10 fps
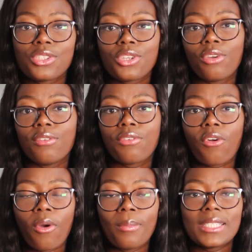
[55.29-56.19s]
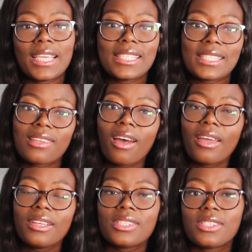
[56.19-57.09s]
so from data
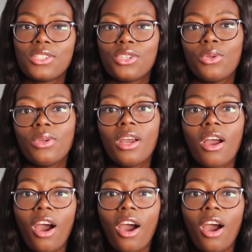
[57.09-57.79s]
science to